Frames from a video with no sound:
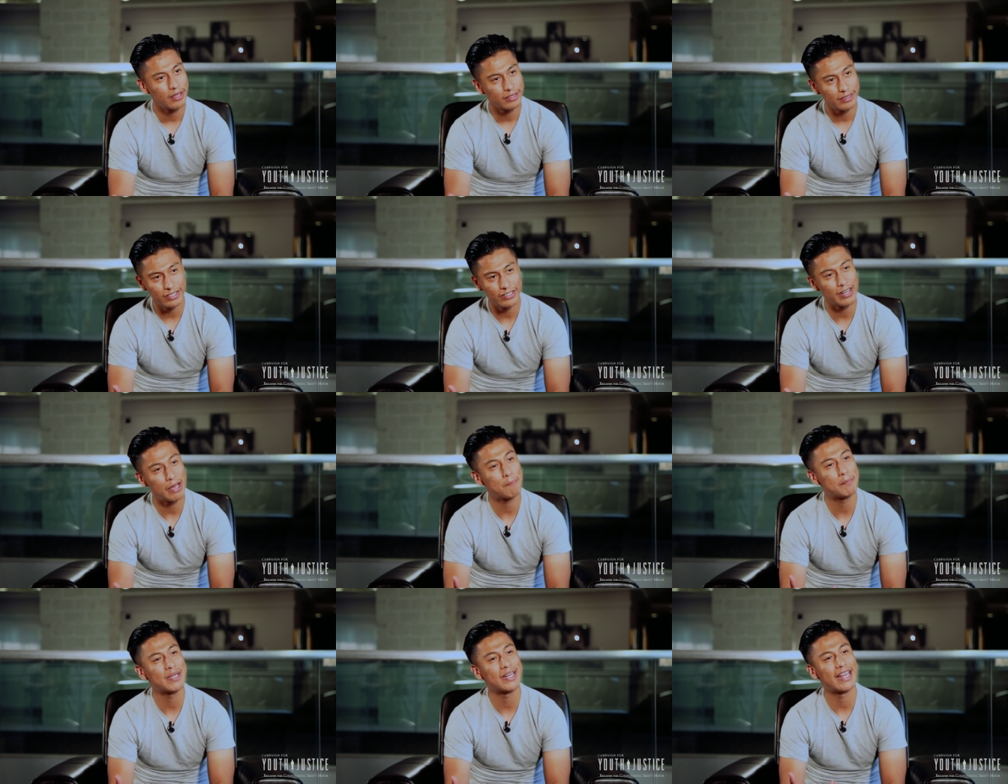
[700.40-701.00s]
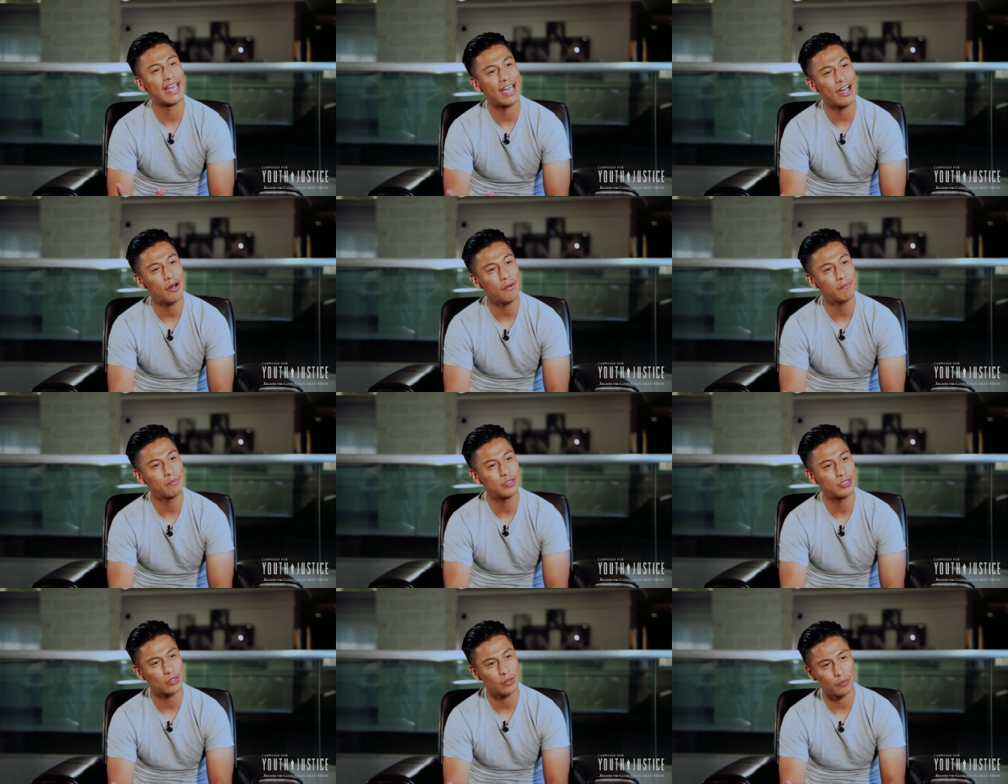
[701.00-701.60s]
they're not being
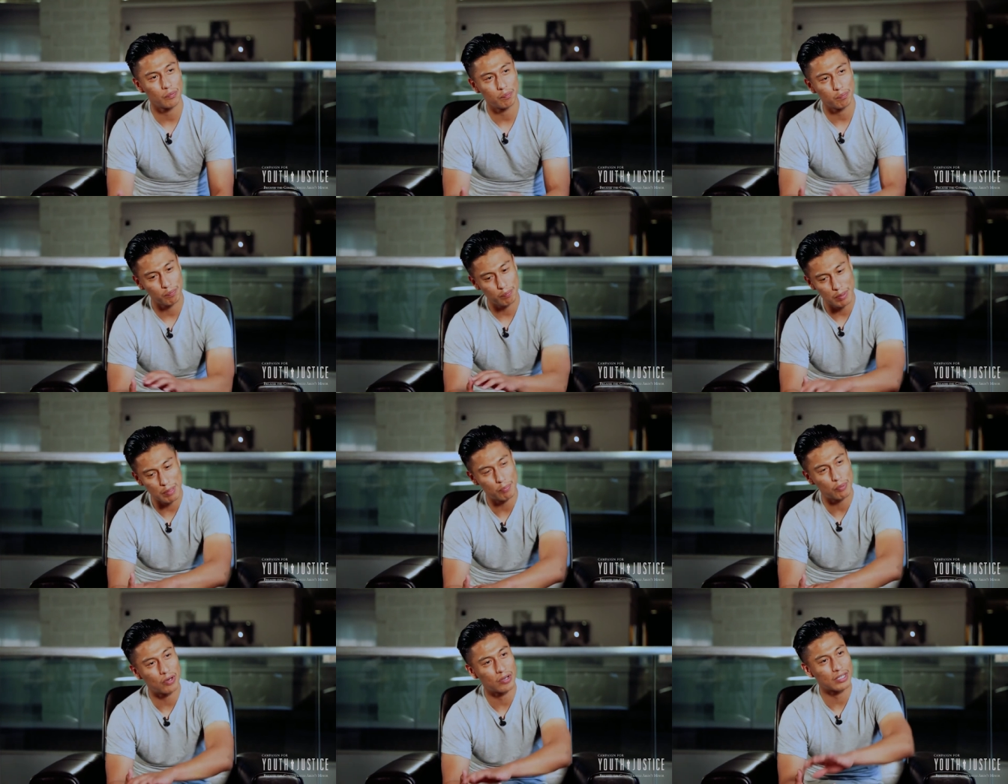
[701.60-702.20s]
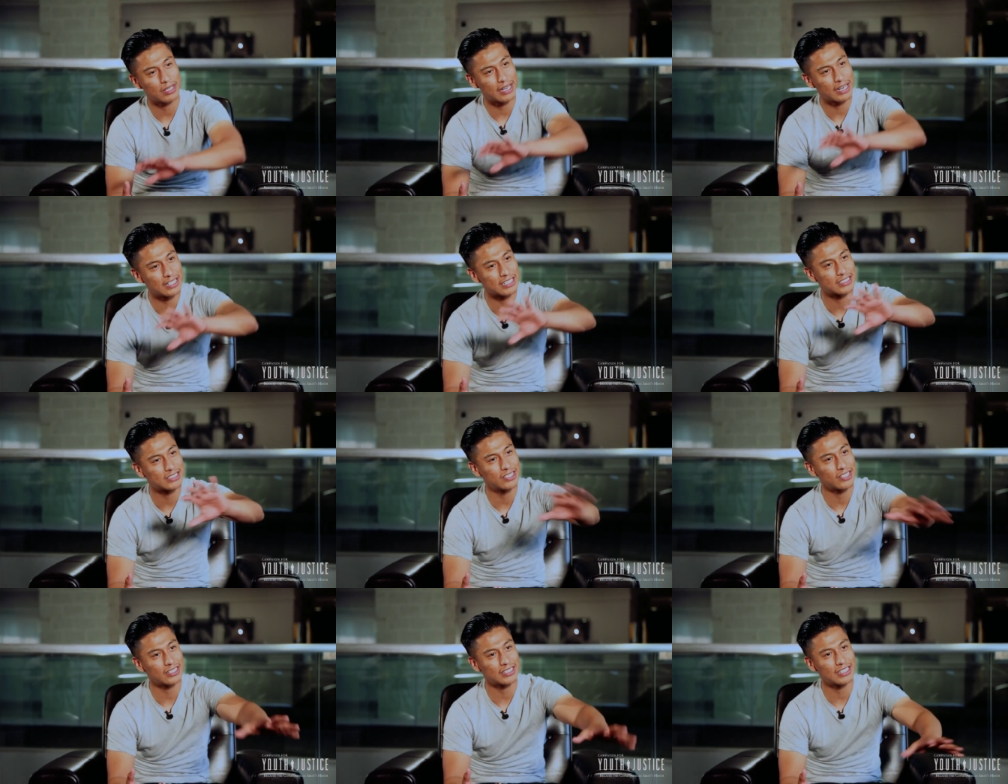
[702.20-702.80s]
helped, so people are getting
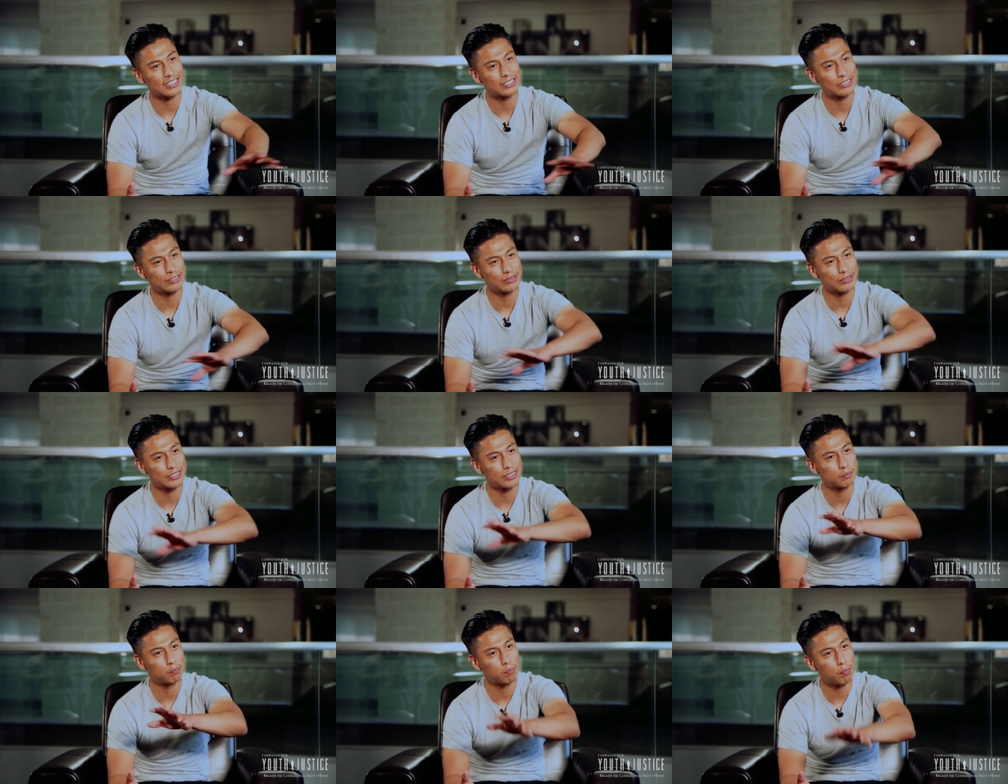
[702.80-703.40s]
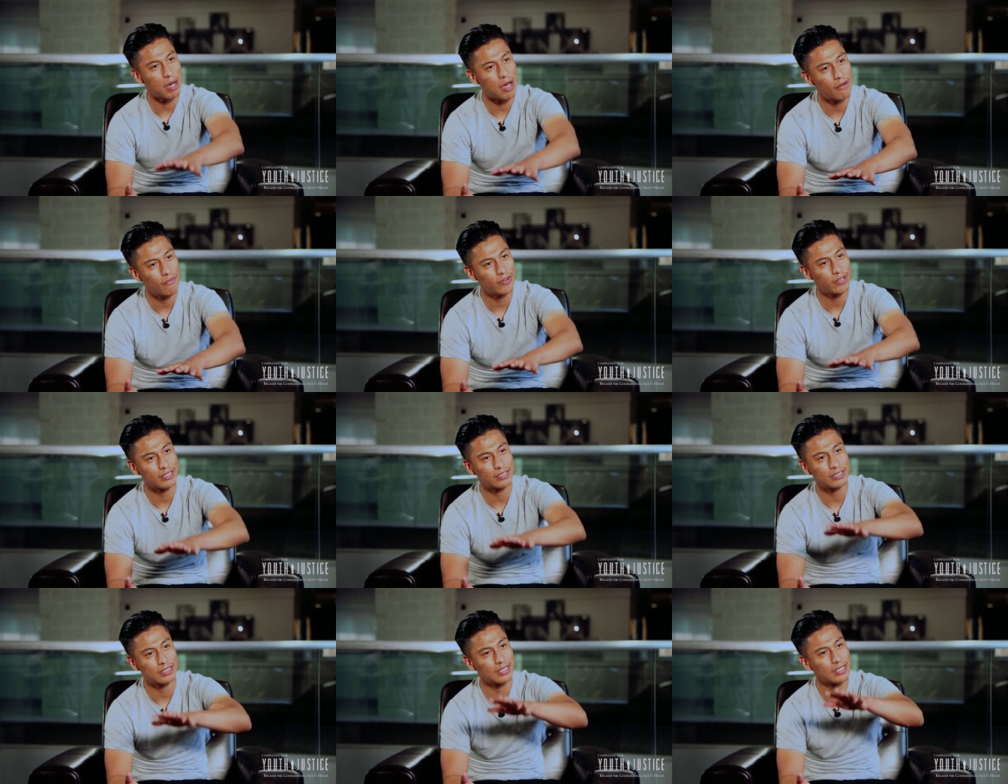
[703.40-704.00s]
sucked into this
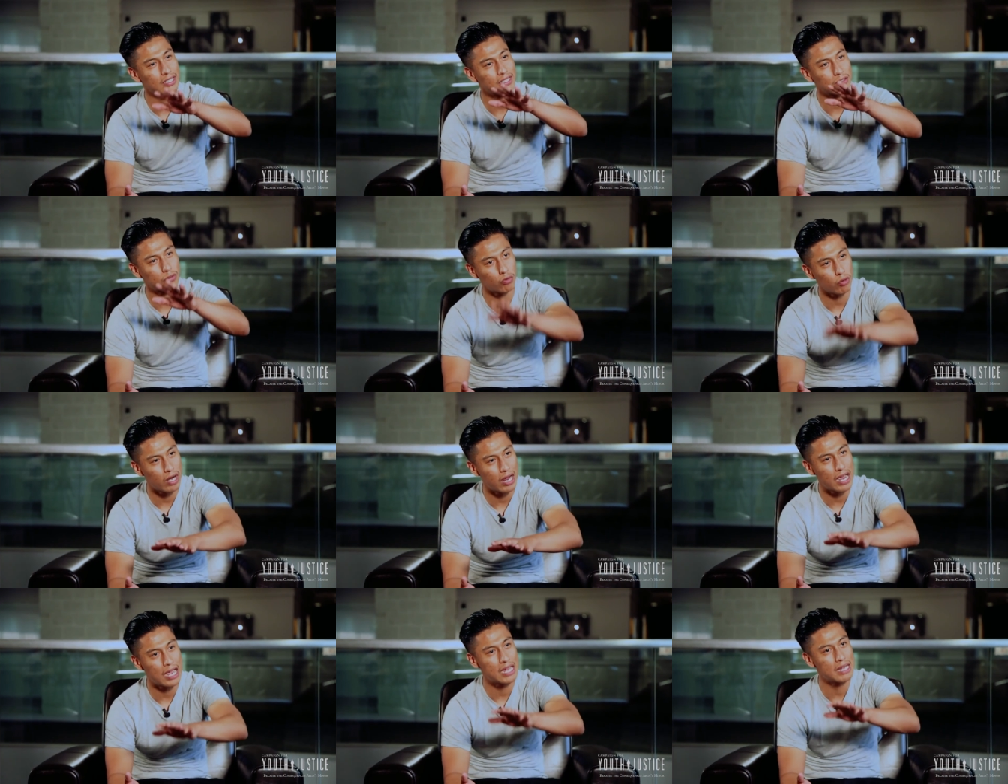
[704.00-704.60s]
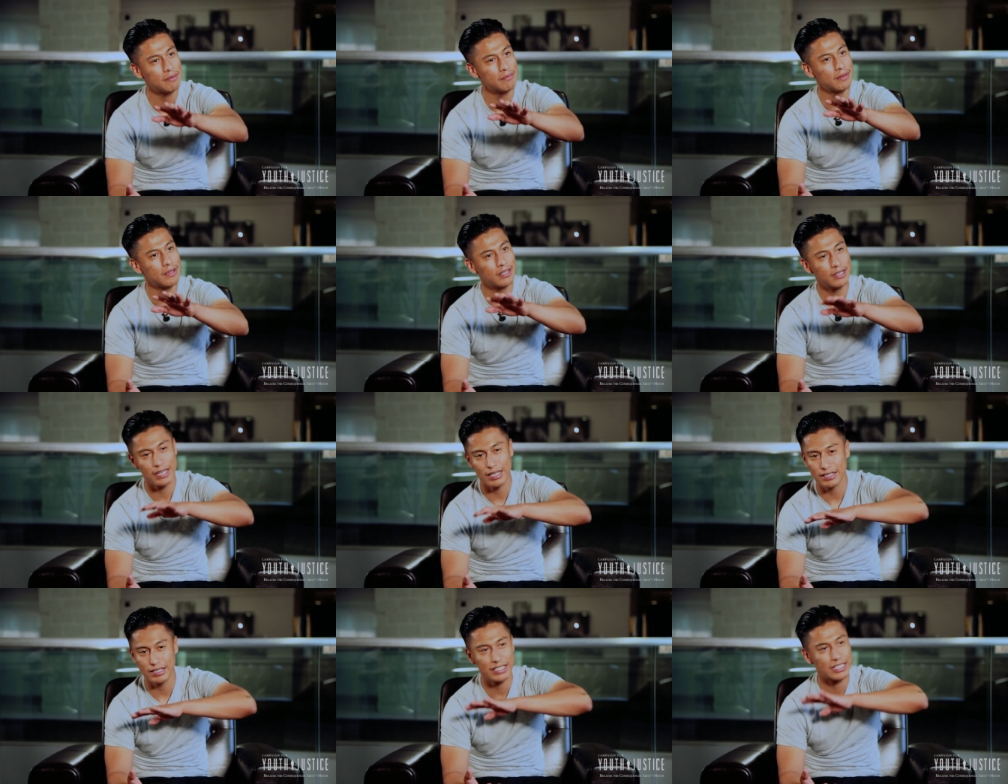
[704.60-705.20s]
poverty thing, crime,
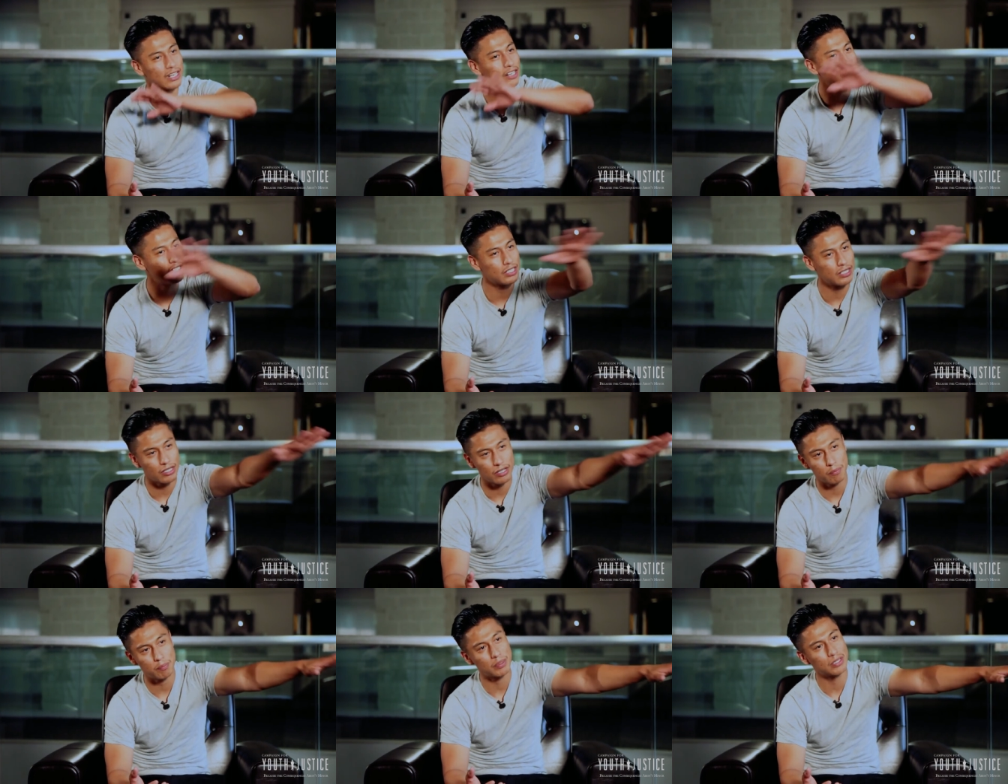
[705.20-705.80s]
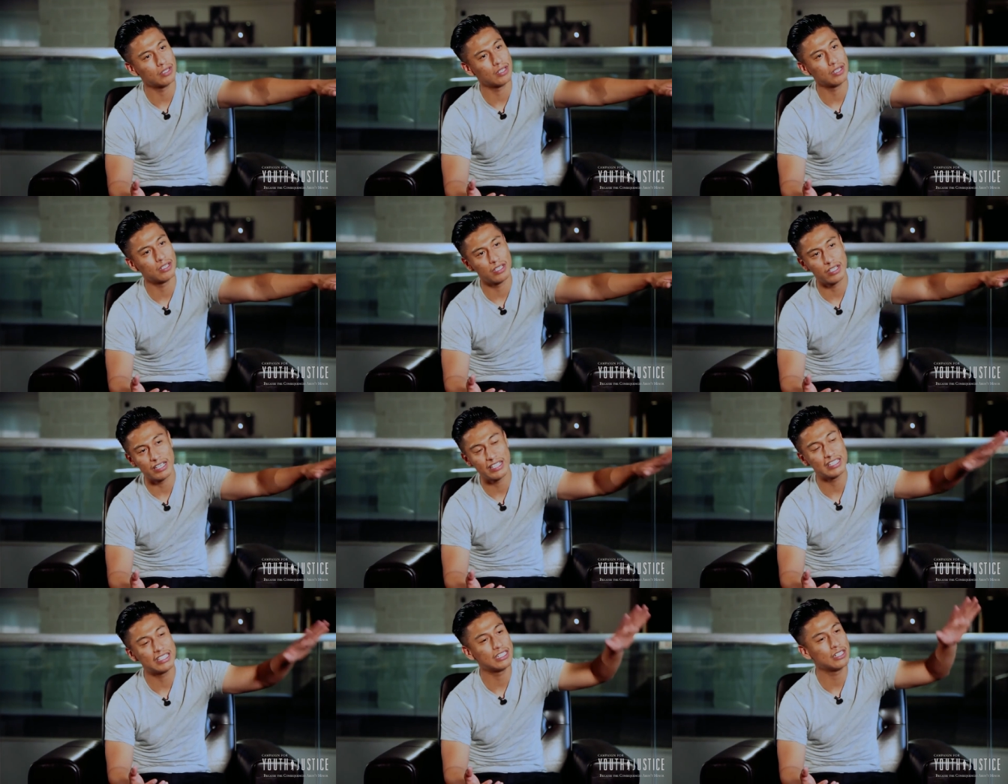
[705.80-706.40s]
and they ended up in the,
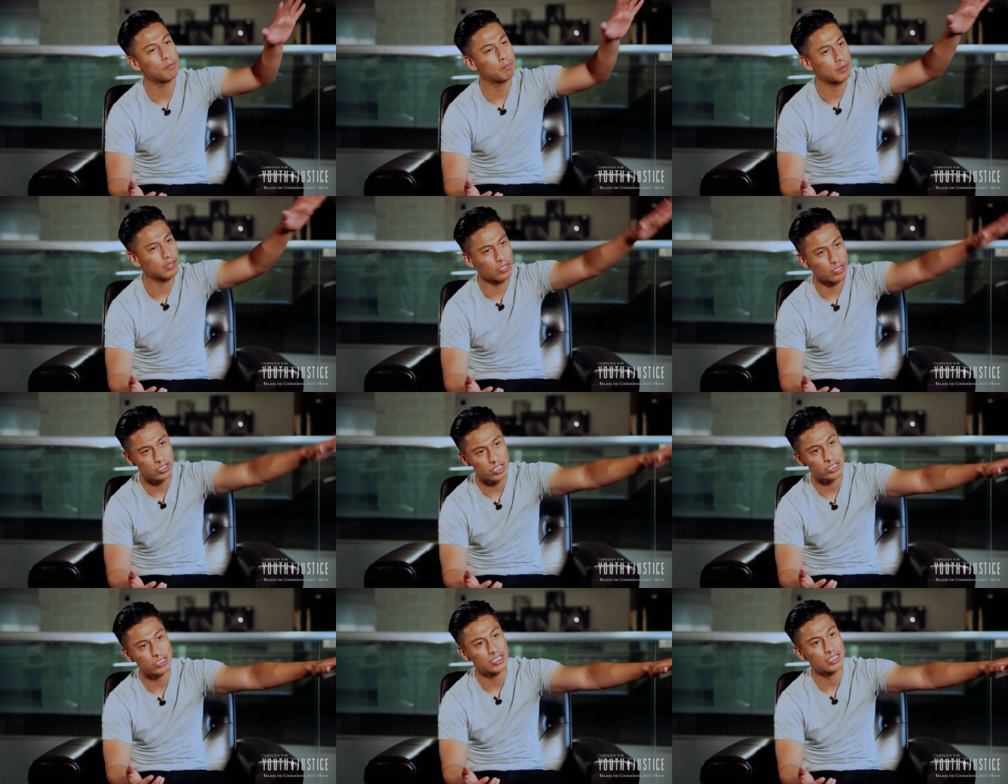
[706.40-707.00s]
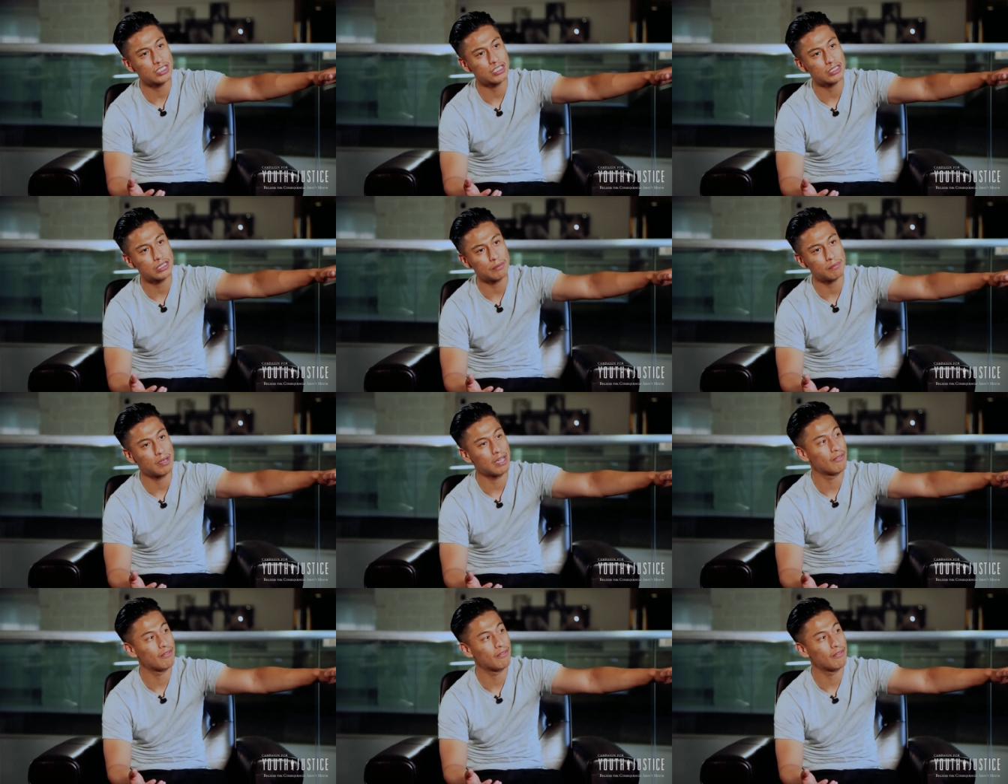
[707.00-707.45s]
ending up in the justice system.